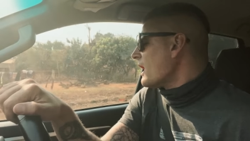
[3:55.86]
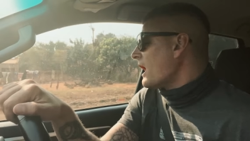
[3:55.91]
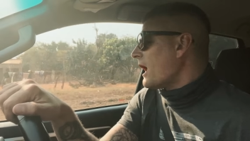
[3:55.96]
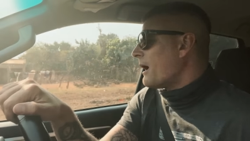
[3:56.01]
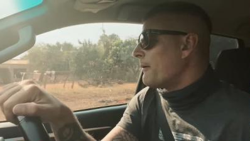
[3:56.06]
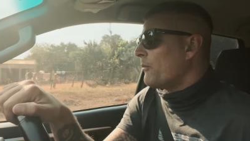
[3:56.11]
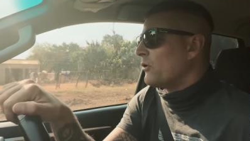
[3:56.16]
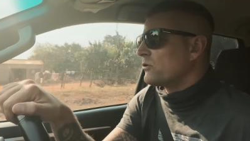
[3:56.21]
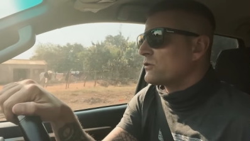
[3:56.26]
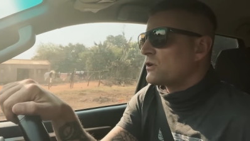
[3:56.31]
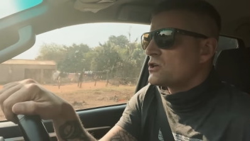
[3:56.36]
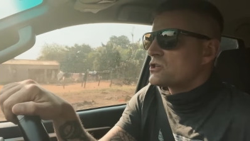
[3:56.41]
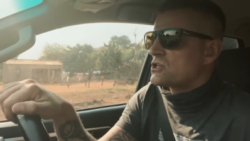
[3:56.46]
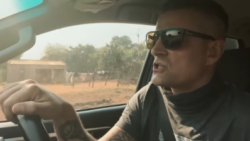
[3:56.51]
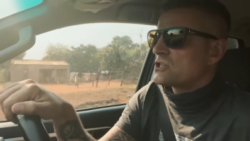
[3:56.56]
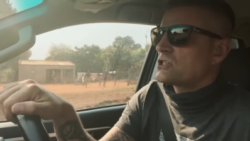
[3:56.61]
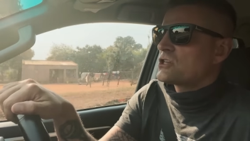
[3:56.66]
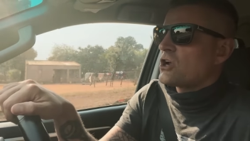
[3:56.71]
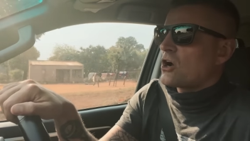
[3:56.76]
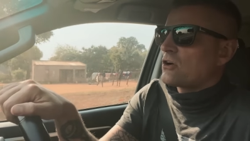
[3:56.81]
I'm also
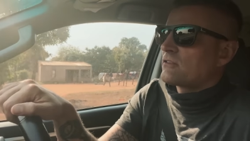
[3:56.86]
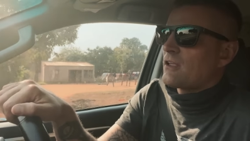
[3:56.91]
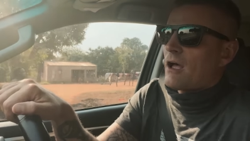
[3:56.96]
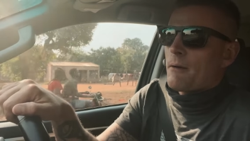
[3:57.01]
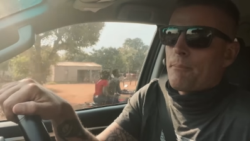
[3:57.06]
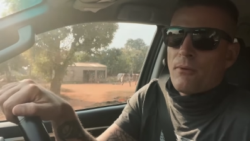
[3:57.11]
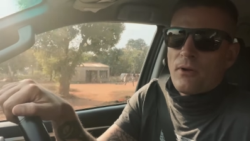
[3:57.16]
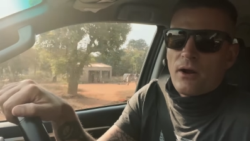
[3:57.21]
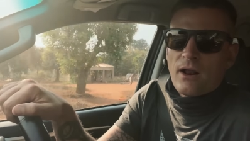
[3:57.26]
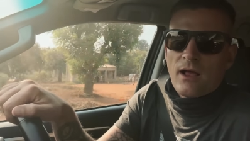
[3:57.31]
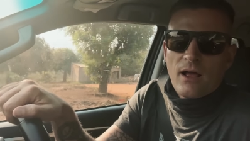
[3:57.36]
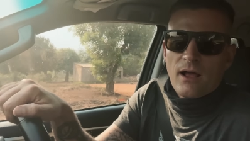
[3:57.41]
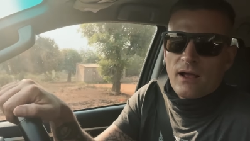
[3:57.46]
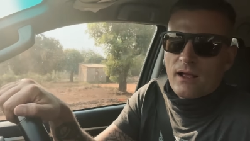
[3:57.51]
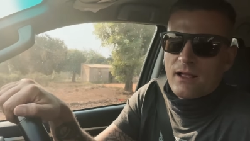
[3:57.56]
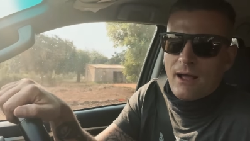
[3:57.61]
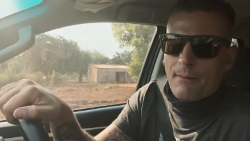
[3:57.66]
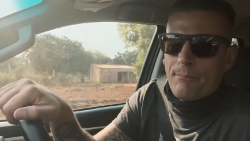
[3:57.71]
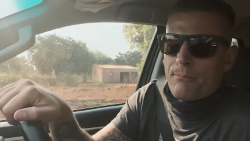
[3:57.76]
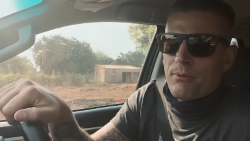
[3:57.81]
just stocked up on a
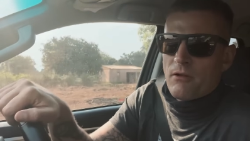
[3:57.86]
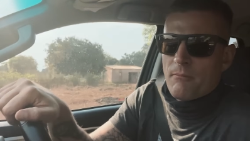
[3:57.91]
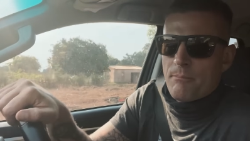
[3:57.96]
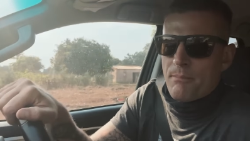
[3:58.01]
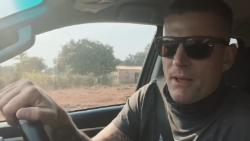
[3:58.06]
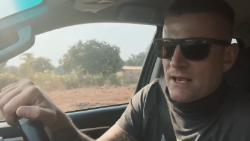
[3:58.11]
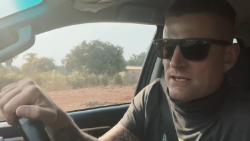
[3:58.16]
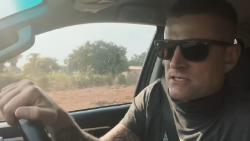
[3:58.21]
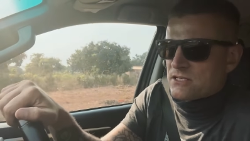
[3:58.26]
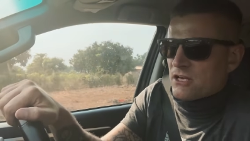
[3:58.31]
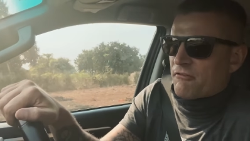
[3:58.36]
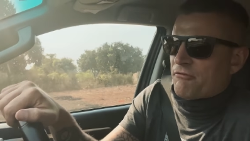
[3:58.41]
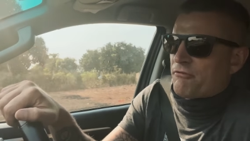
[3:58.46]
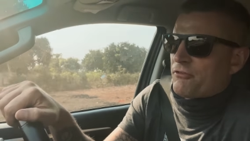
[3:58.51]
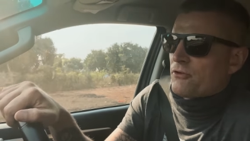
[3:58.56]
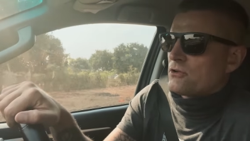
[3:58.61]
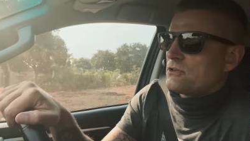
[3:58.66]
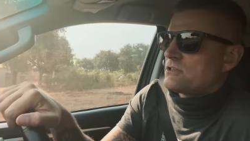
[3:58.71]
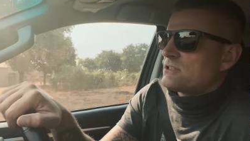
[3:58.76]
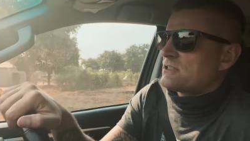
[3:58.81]
couple of basic
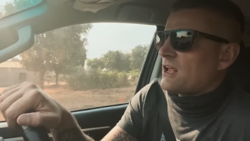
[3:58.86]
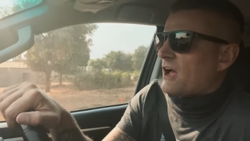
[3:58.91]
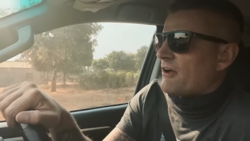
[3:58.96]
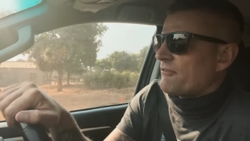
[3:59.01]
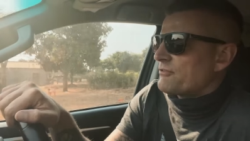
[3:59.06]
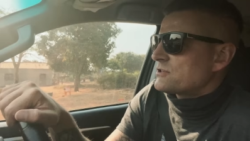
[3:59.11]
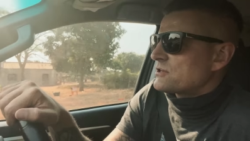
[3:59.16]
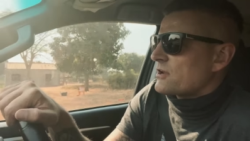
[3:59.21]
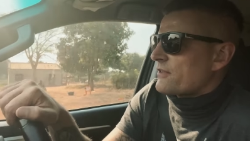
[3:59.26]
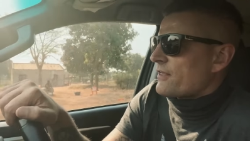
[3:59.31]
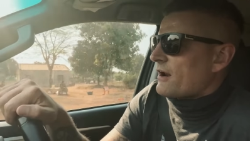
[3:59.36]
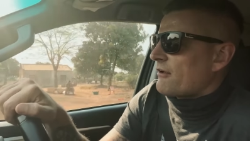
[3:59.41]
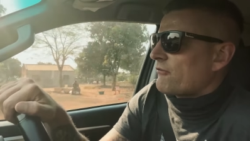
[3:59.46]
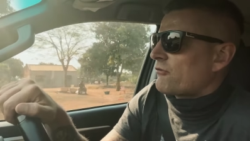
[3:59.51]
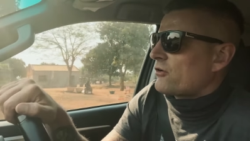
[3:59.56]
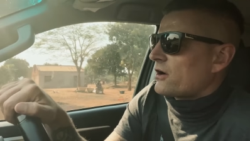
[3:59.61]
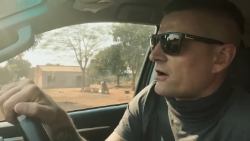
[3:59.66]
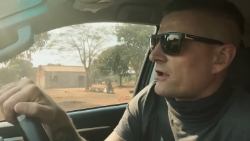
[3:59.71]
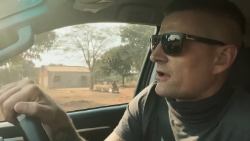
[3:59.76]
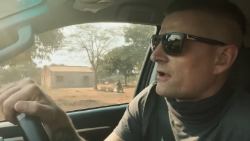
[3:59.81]
food stuff so that
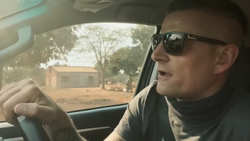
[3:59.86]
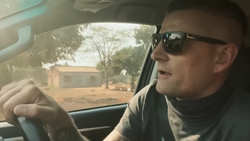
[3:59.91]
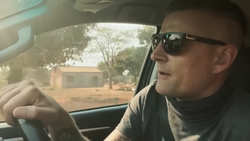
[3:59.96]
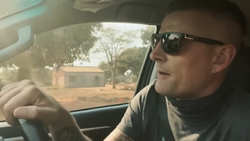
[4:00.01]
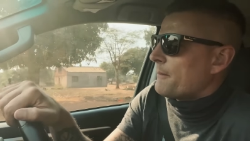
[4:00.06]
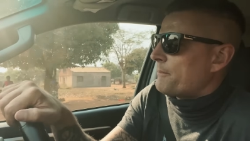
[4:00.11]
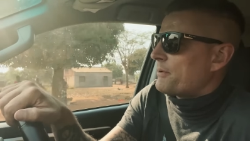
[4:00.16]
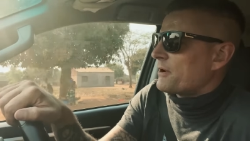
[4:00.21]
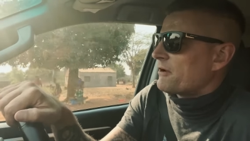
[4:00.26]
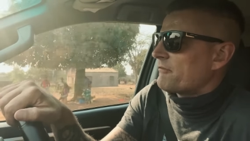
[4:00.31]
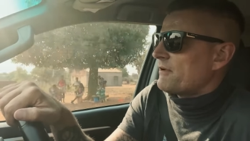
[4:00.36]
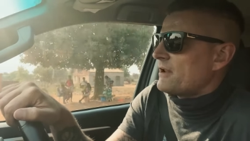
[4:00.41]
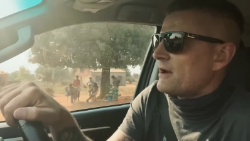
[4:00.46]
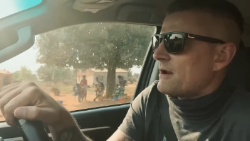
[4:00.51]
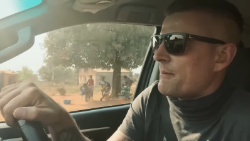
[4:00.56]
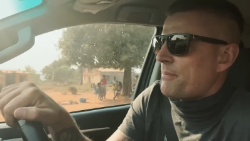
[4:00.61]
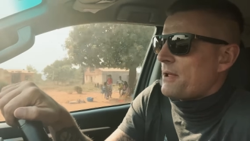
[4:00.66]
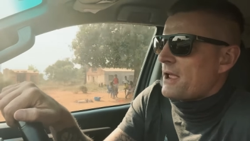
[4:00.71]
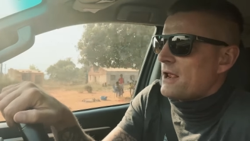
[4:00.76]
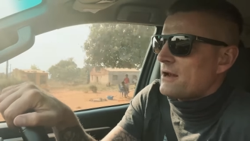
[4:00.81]
I've got a, a bit of
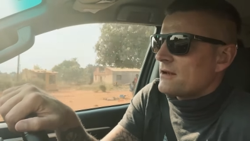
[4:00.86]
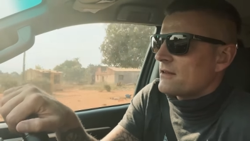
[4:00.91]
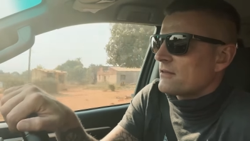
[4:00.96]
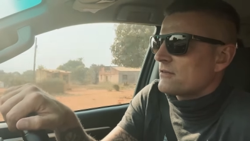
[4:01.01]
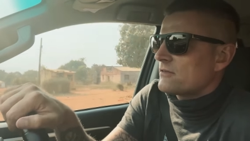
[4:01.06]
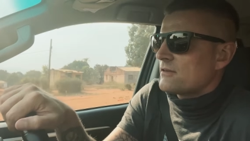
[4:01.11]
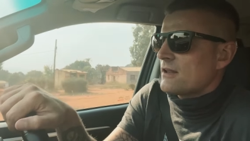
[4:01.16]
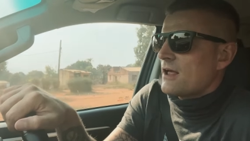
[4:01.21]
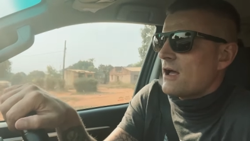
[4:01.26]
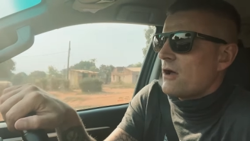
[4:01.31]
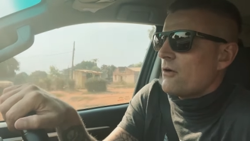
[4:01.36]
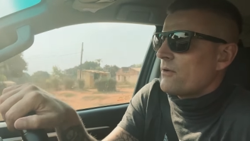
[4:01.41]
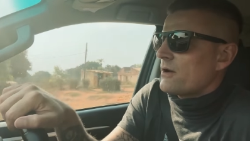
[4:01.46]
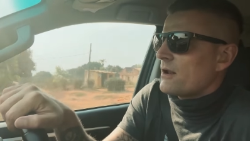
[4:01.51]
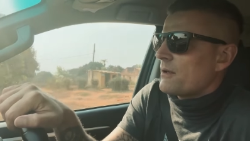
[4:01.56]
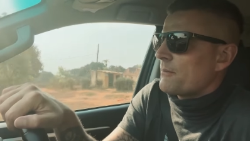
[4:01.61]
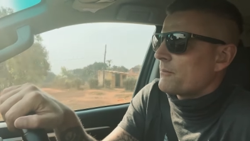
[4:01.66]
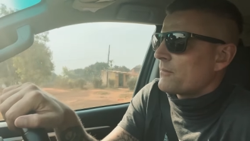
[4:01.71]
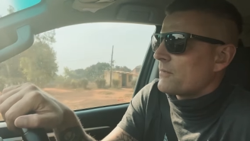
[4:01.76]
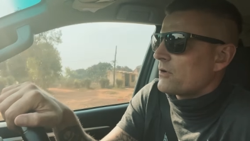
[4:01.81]
independence now and
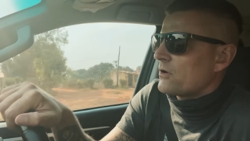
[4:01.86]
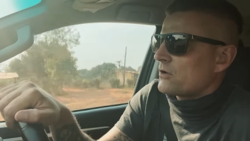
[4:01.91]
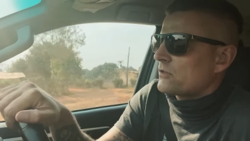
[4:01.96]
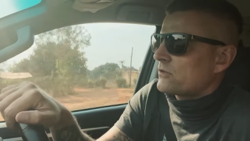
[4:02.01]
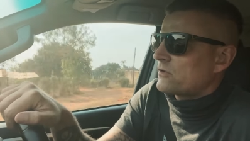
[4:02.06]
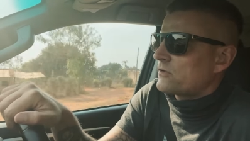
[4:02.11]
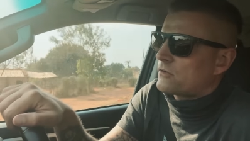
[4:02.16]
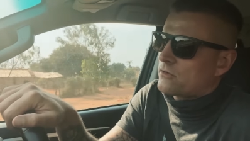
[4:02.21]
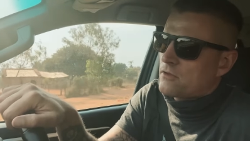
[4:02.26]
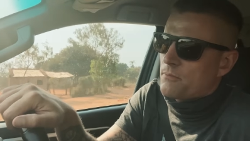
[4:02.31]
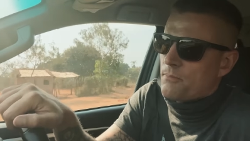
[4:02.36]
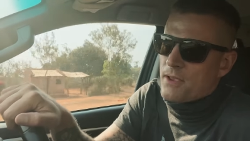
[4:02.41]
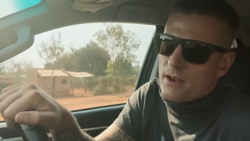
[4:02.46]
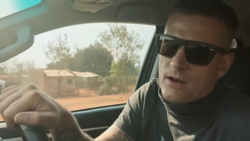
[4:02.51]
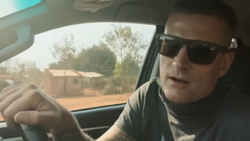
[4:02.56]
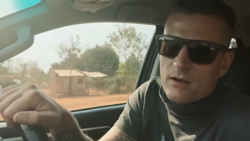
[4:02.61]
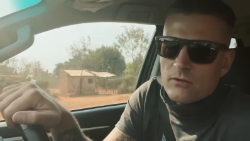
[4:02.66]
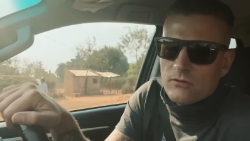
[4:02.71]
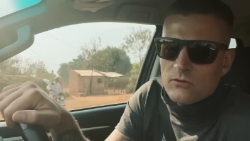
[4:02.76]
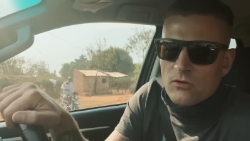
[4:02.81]
I'm not
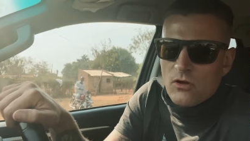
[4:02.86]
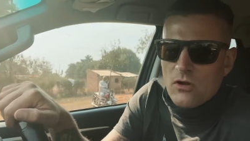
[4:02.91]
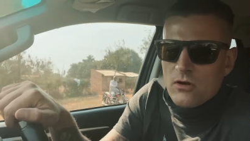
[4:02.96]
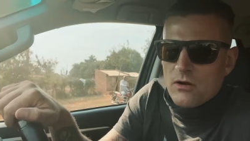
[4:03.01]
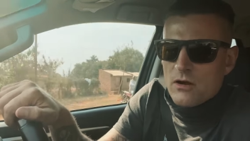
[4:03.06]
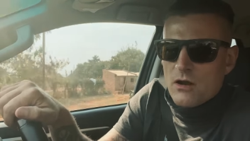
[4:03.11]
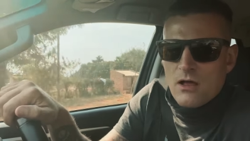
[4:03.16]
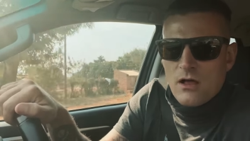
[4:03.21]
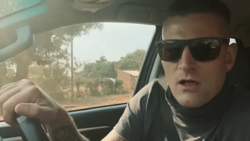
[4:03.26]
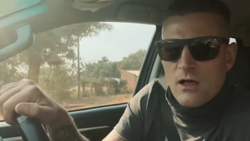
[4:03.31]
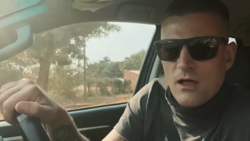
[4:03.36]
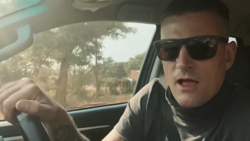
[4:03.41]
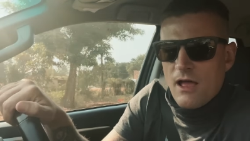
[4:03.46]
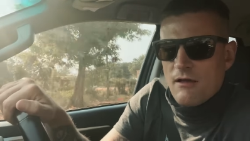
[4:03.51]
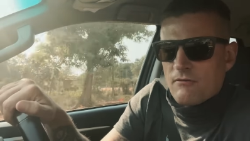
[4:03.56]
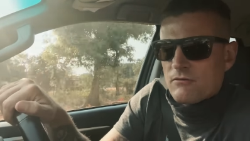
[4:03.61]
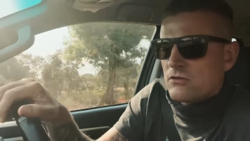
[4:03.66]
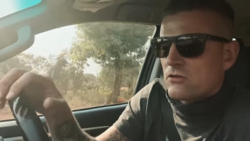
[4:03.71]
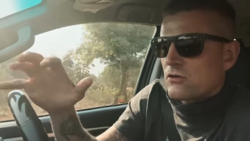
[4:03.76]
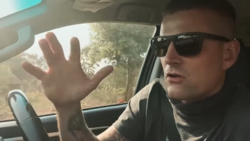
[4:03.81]
dependent on uh,
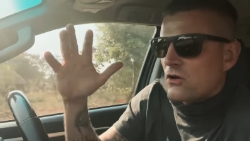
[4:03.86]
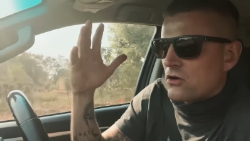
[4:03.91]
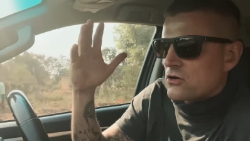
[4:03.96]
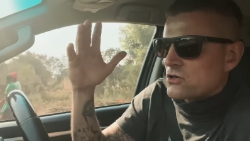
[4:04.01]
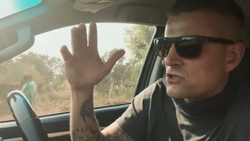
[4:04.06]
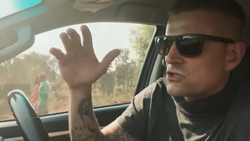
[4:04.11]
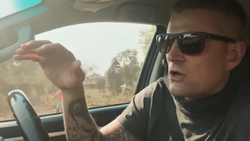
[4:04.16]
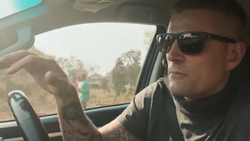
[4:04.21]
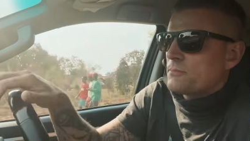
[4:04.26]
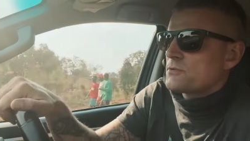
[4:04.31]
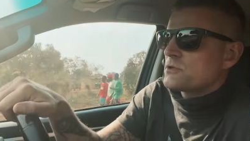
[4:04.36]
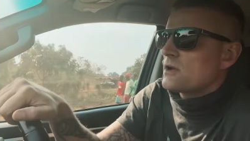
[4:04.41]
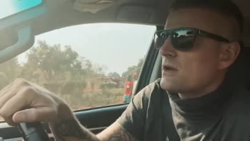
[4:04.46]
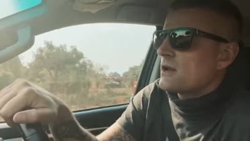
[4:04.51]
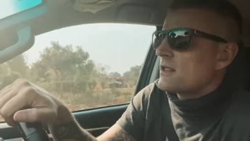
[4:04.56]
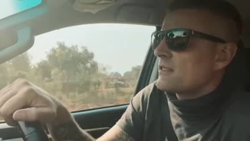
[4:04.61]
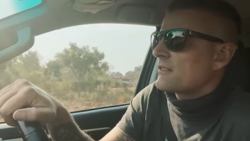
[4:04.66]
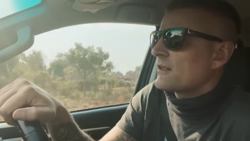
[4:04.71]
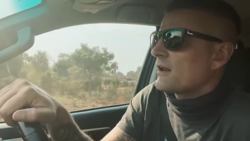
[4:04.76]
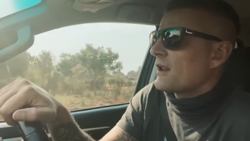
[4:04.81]
having to go to shops or
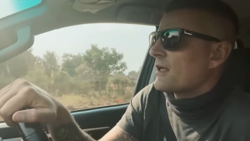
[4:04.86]
anything